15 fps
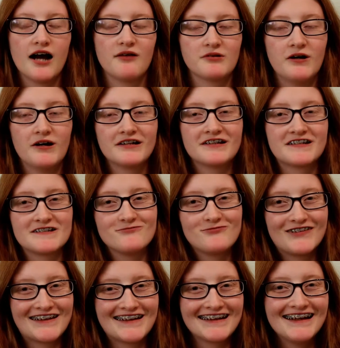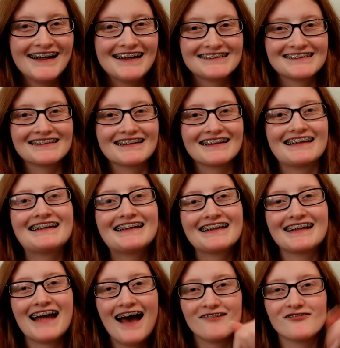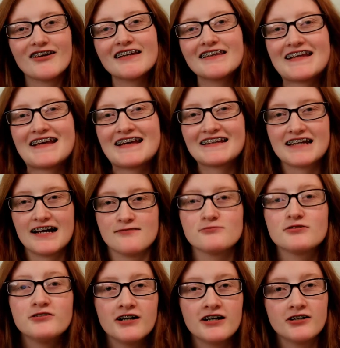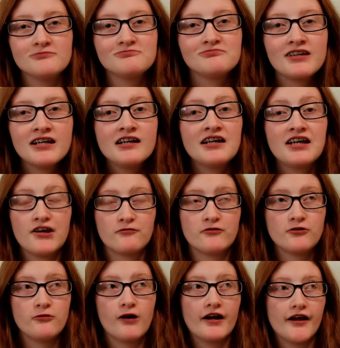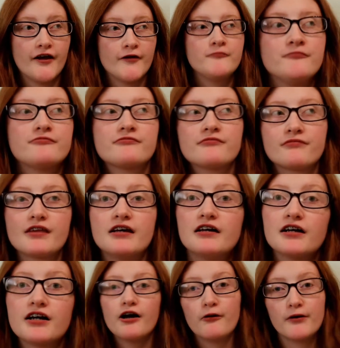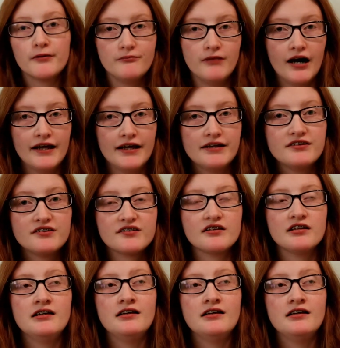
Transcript: I'm going to be linking everything down below if you wanna go and buy it.